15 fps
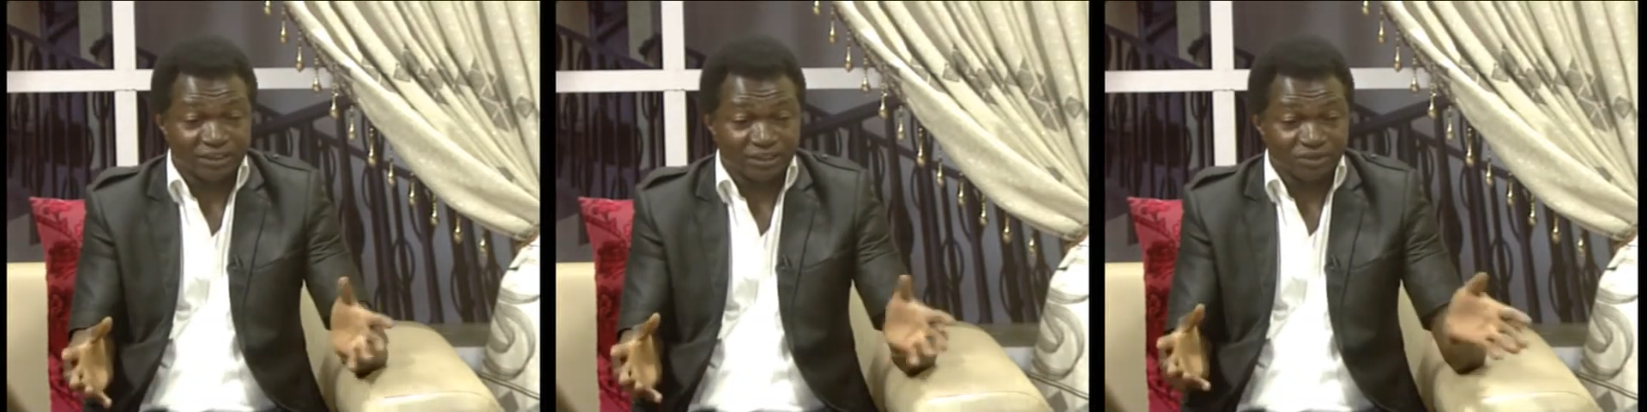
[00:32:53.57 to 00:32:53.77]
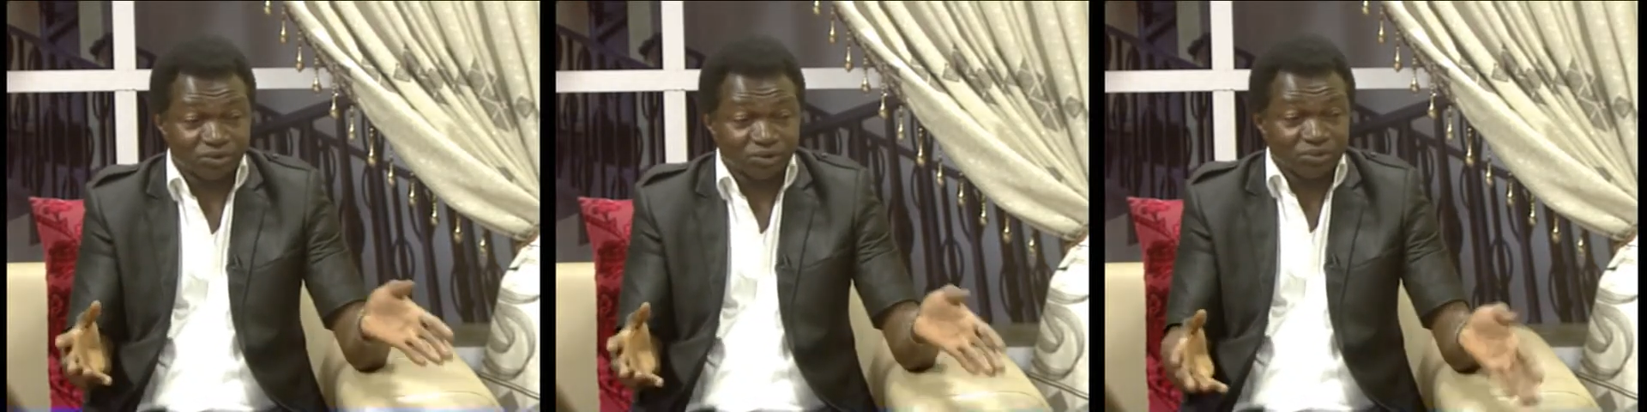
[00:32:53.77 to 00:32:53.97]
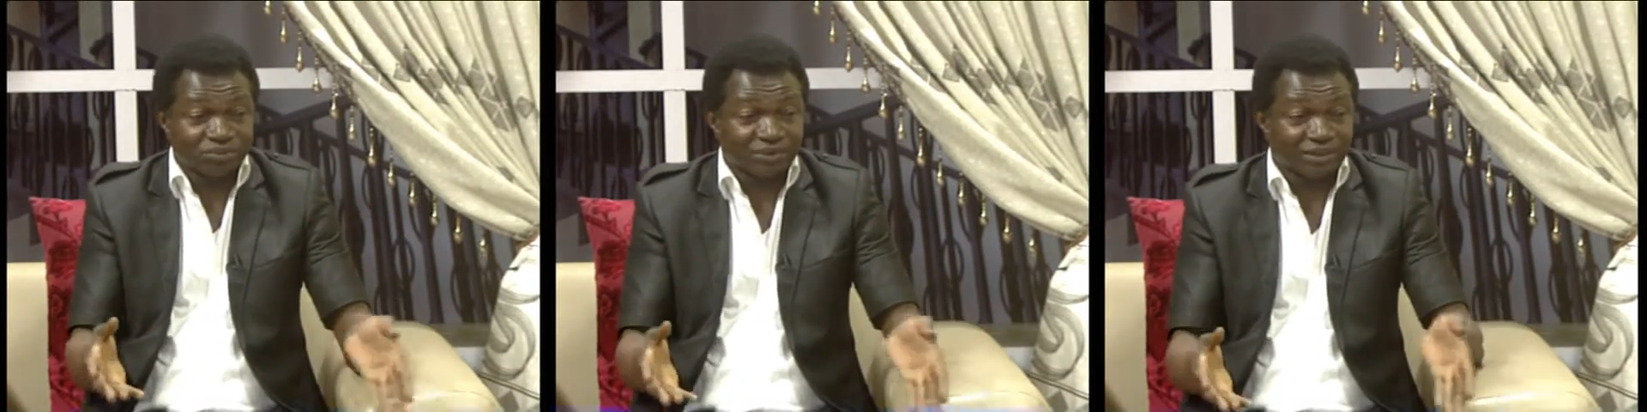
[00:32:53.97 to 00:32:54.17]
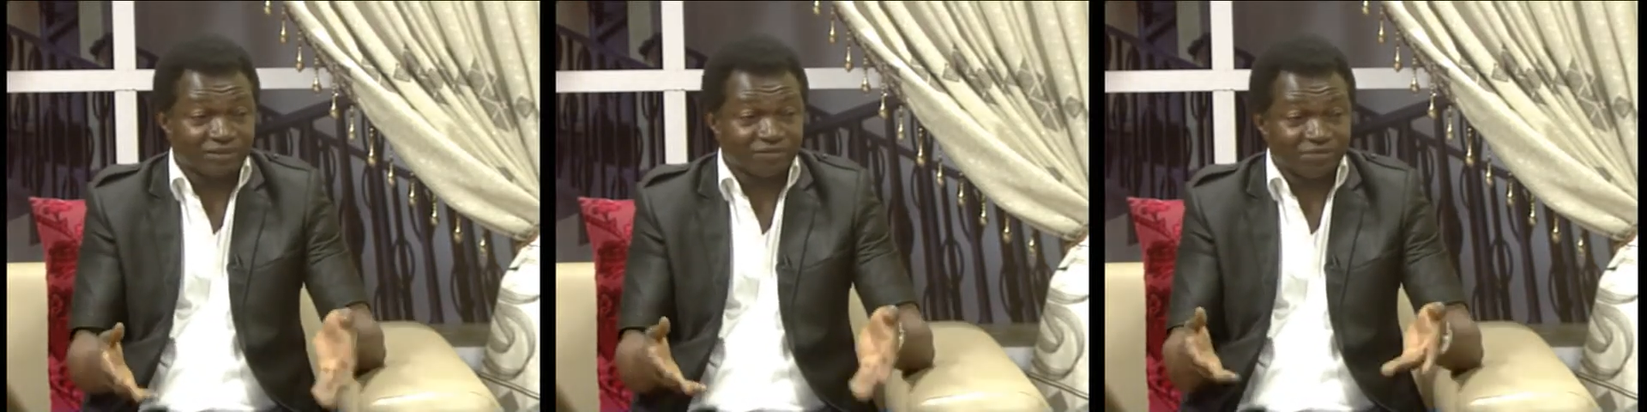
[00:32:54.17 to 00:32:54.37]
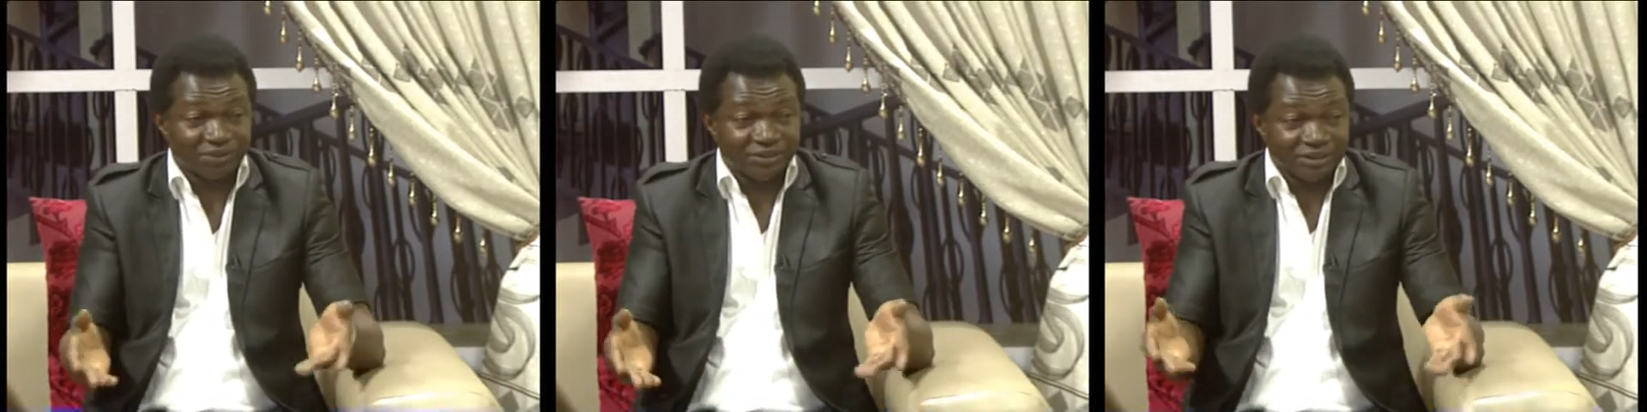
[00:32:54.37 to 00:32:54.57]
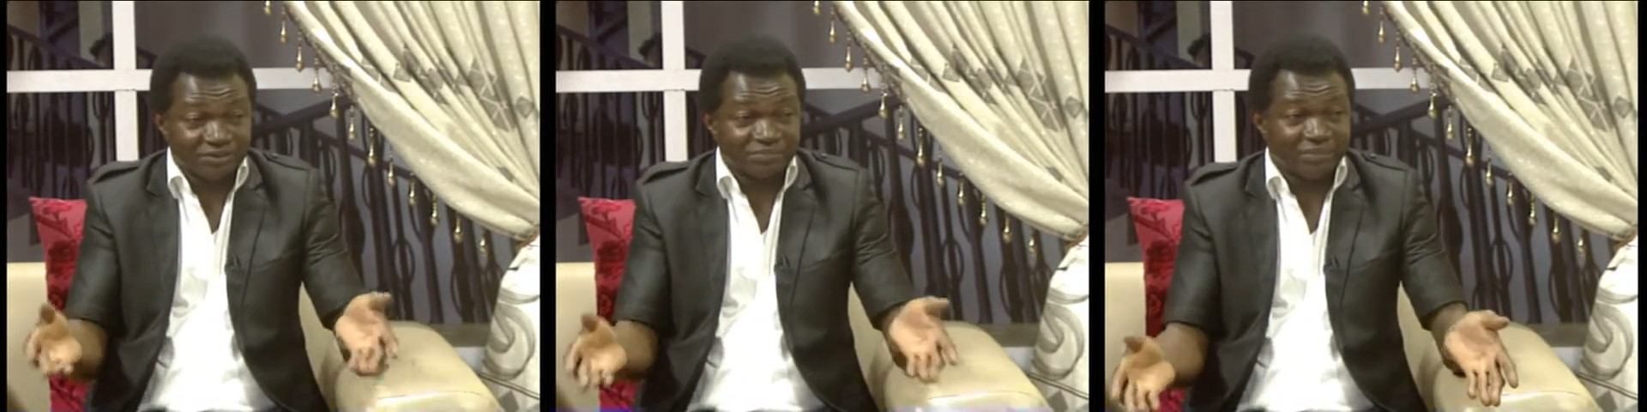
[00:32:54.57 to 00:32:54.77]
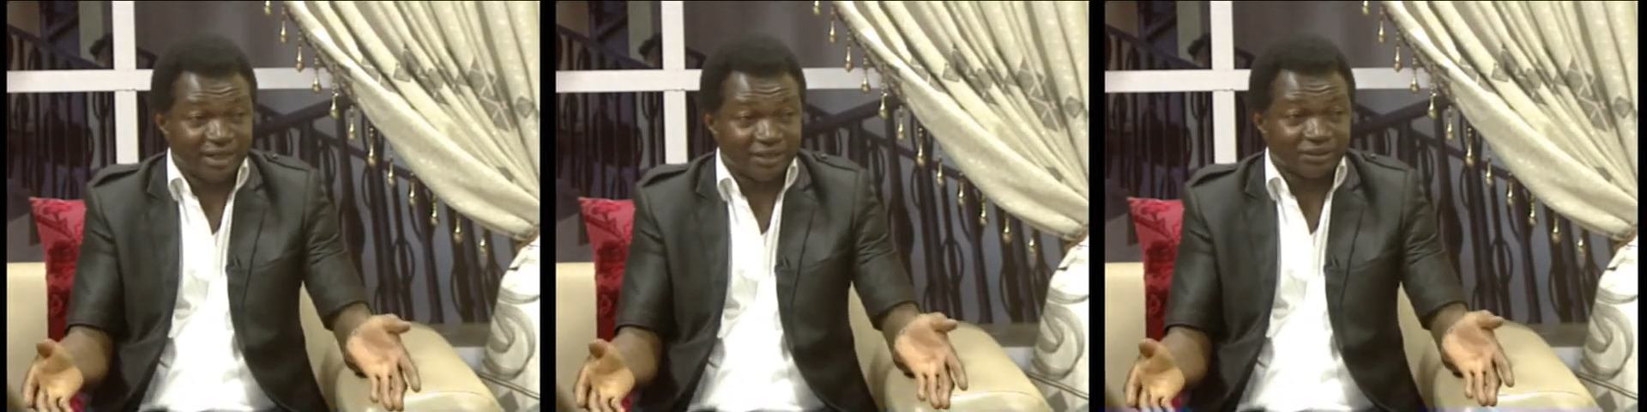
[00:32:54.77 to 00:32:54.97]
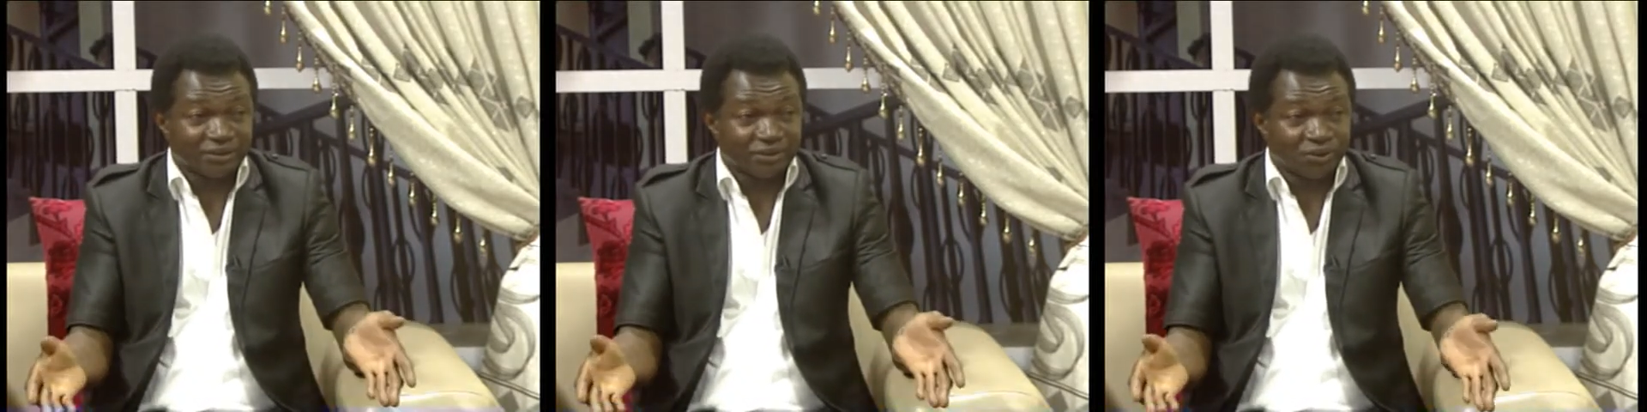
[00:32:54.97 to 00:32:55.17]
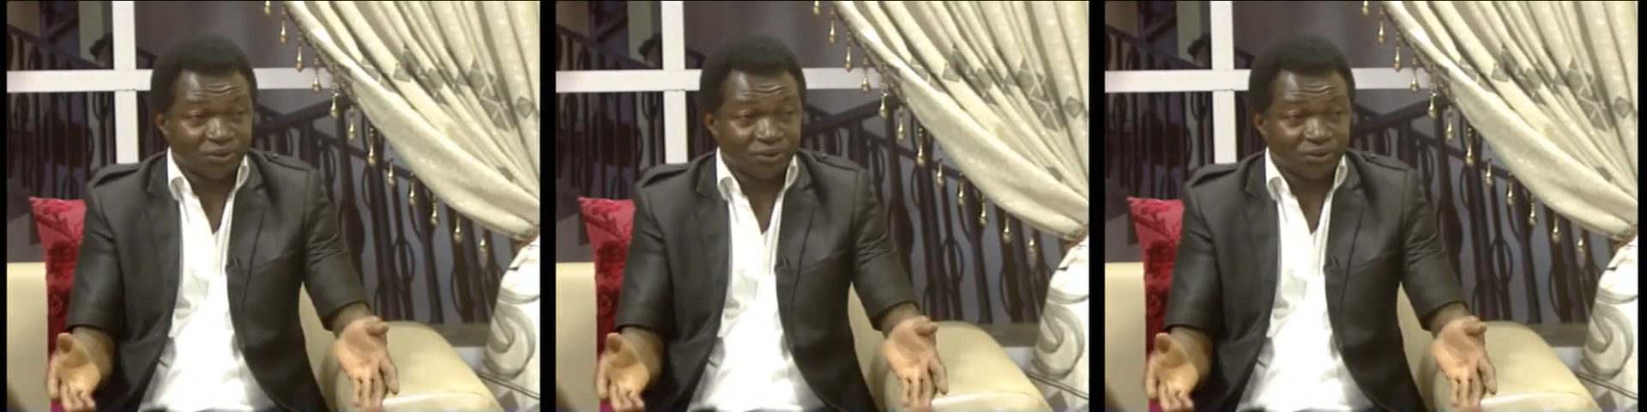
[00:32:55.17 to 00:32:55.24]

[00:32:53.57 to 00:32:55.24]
and children of policemen